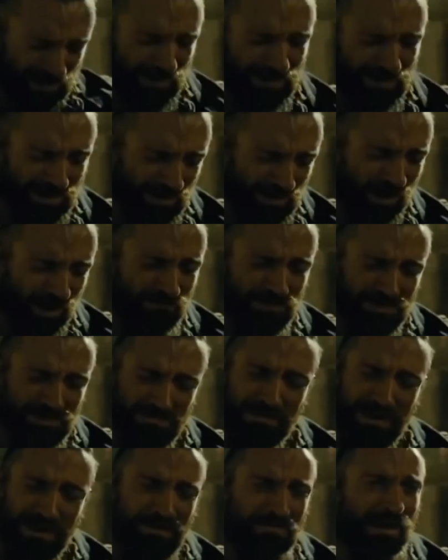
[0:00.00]
by
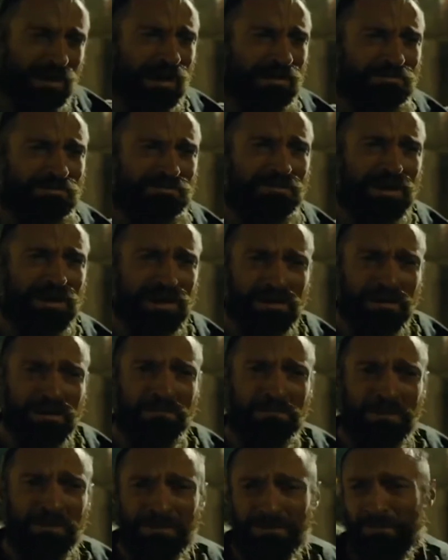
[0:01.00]
just the
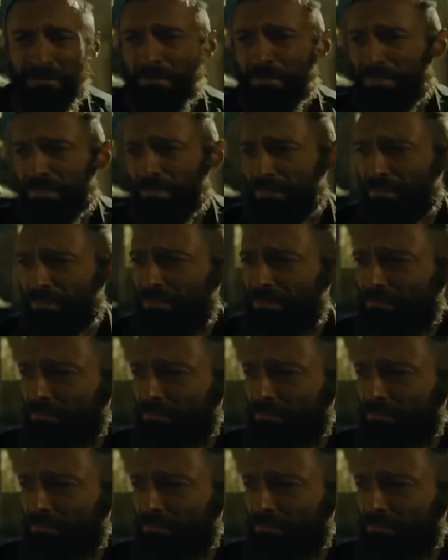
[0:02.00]
quality of it.